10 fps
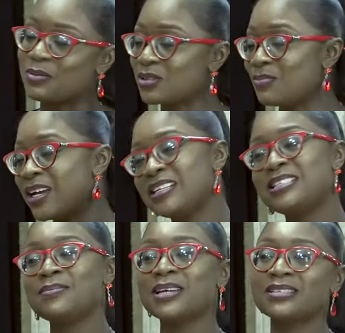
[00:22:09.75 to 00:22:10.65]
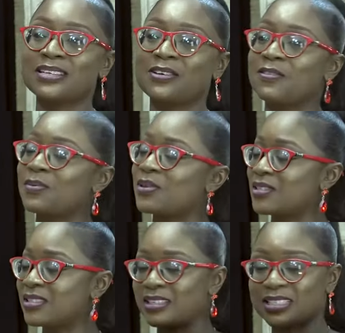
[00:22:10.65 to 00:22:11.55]
was managing myself
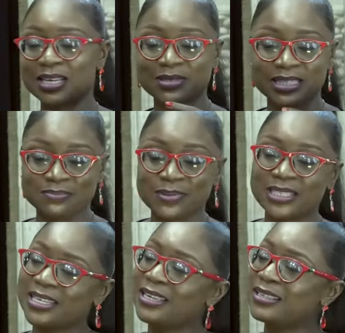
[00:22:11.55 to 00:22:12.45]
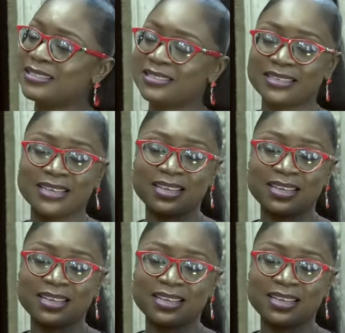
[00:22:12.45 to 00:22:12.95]
because sometimes the beatings,